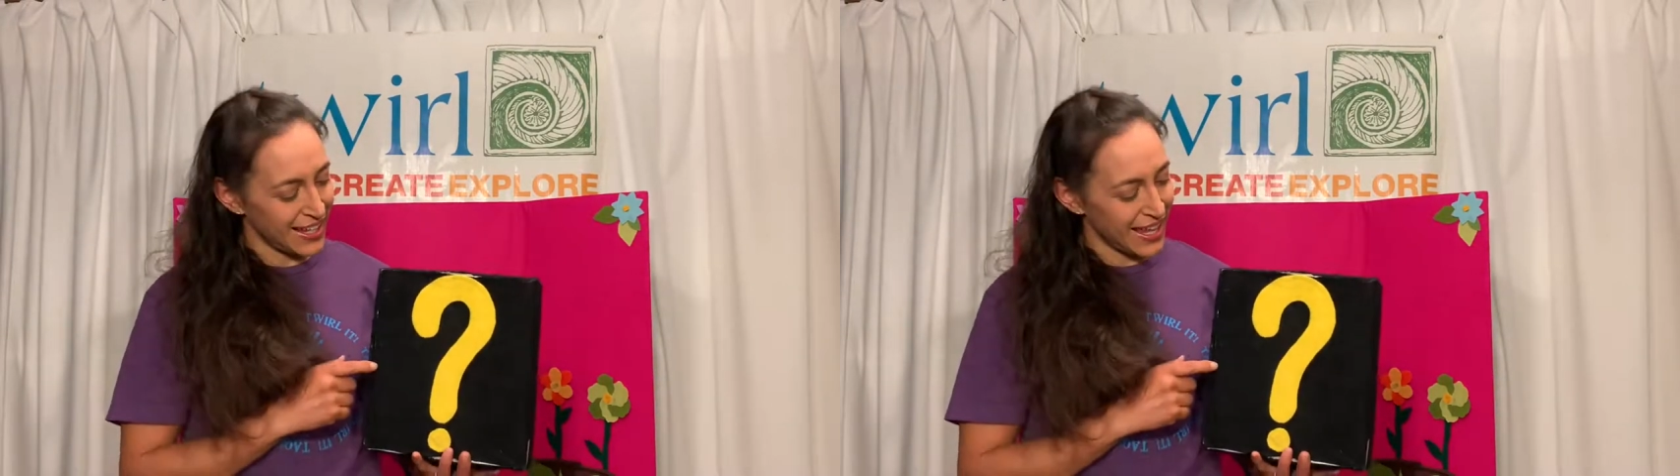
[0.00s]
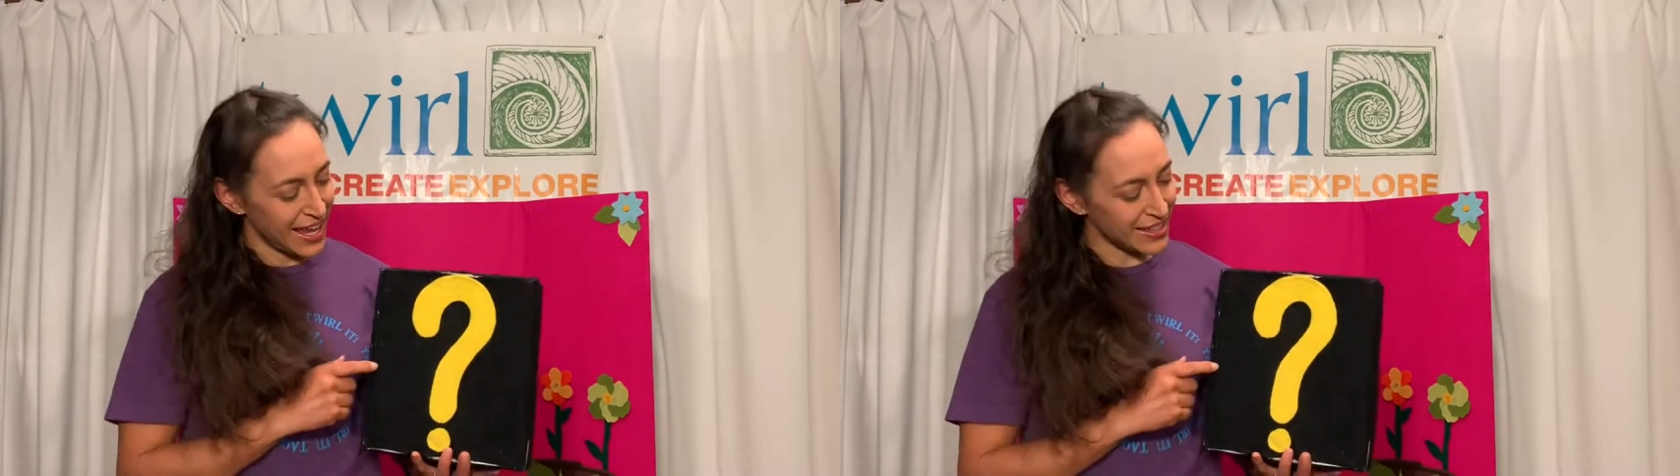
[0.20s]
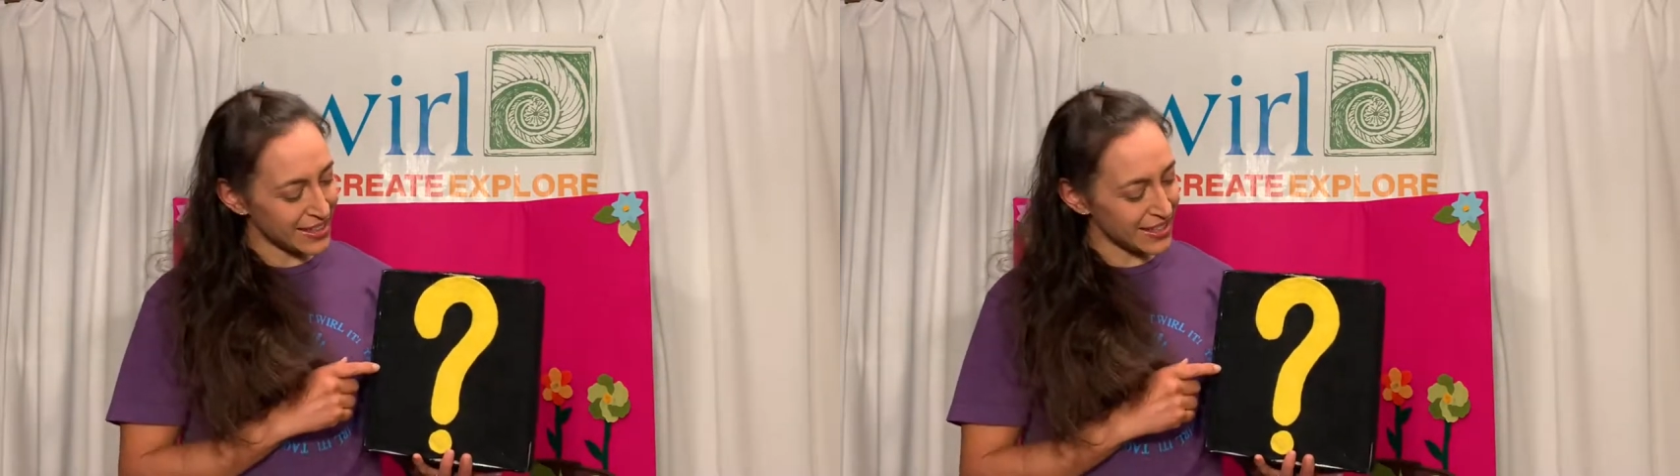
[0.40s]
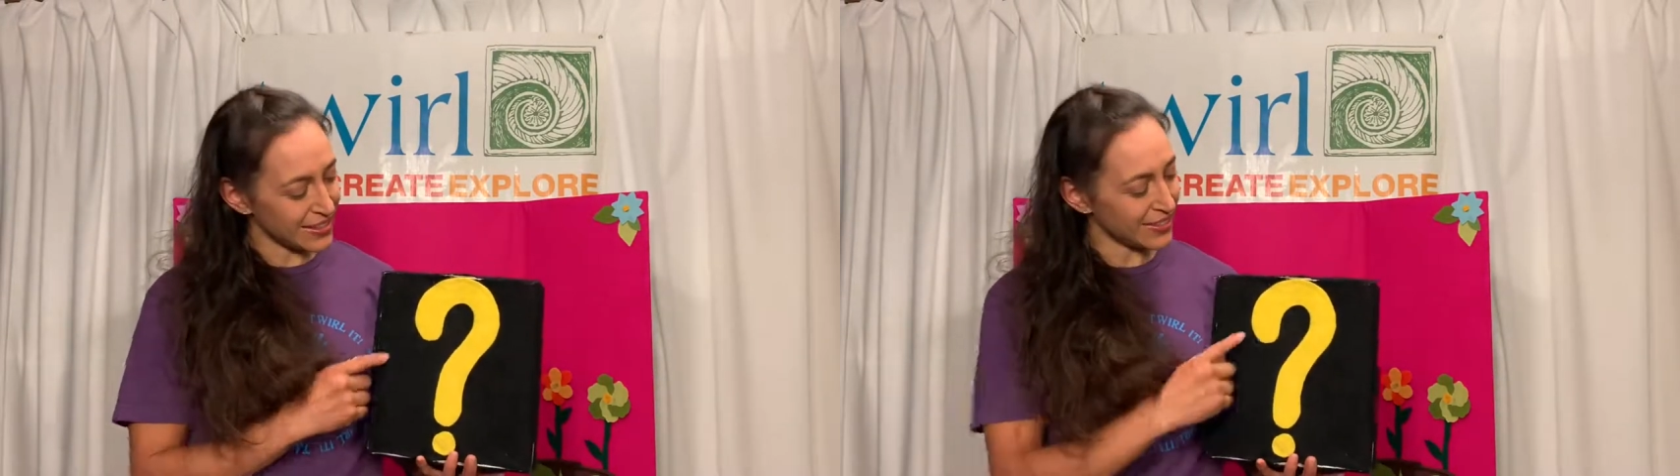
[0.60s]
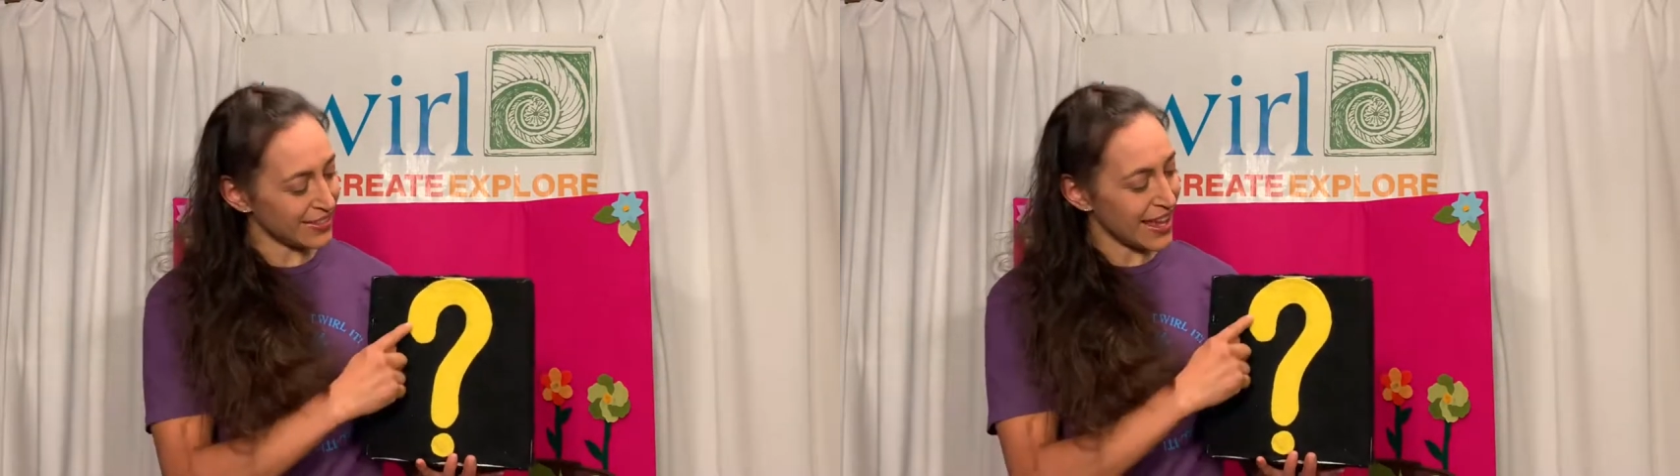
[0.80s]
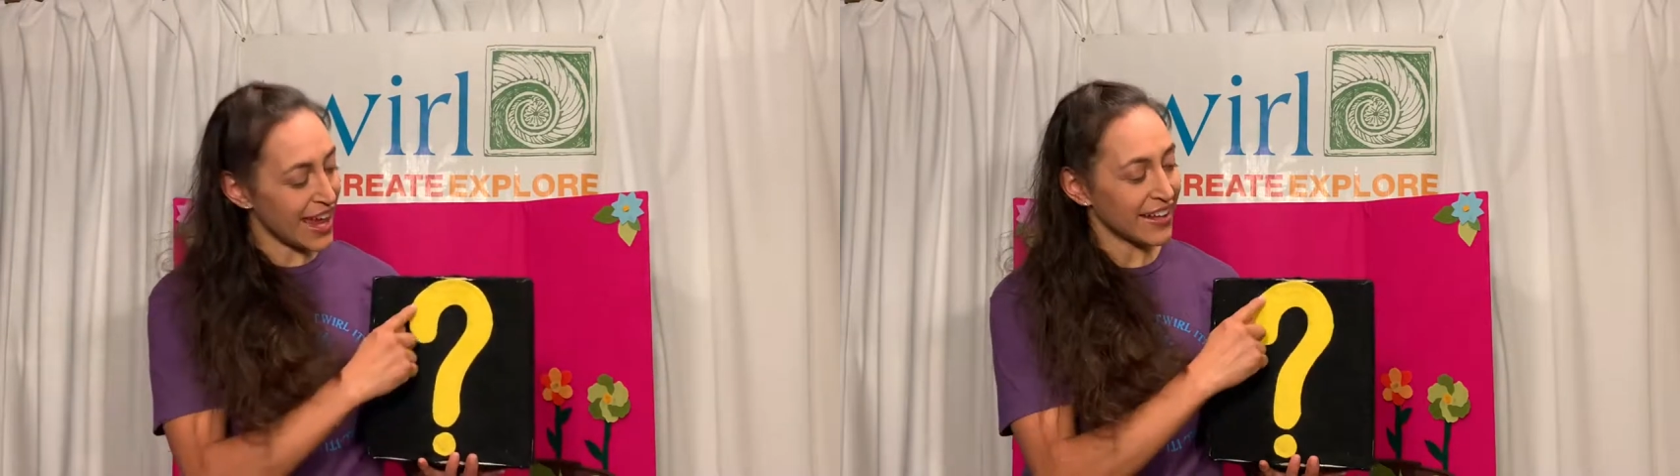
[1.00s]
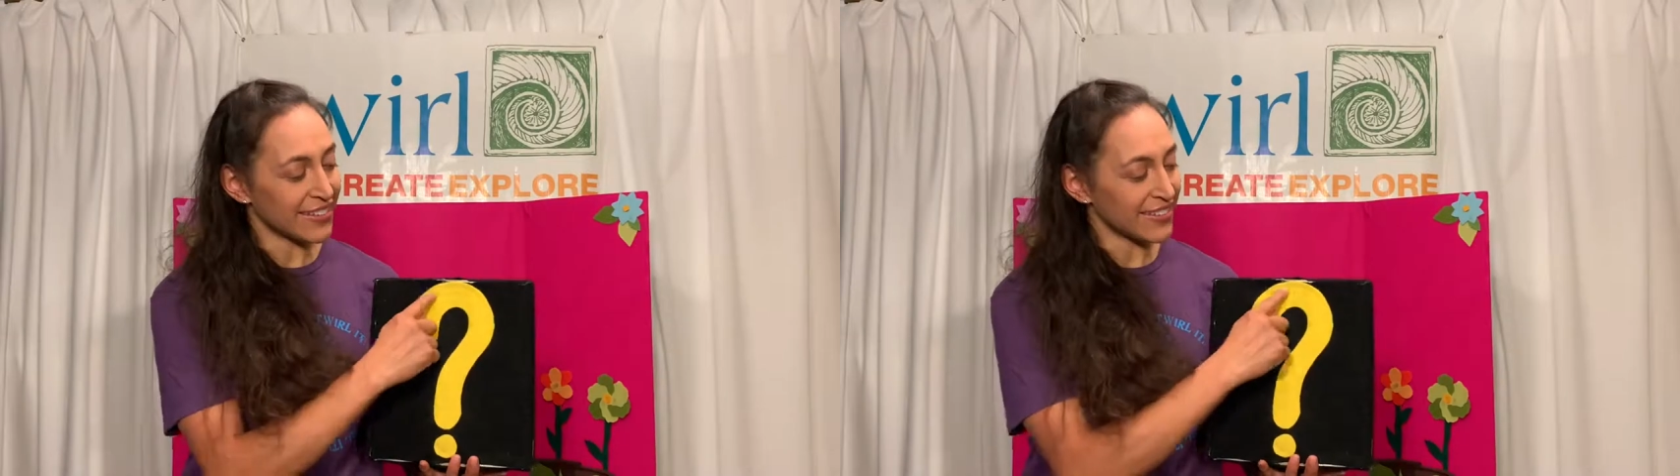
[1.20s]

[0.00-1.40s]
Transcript: And this has a